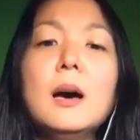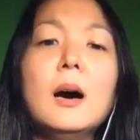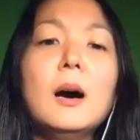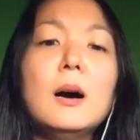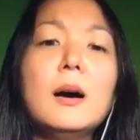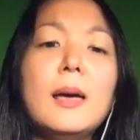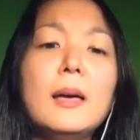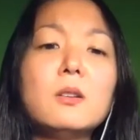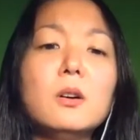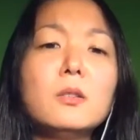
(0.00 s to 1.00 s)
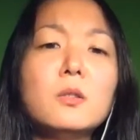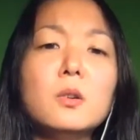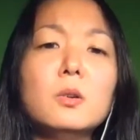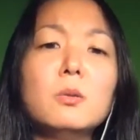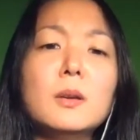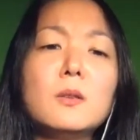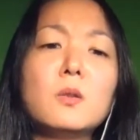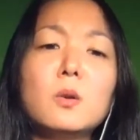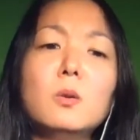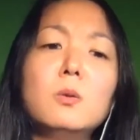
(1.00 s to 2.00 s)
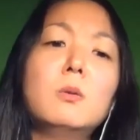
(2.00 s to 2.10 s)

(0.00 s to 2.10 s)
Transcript: and also it's so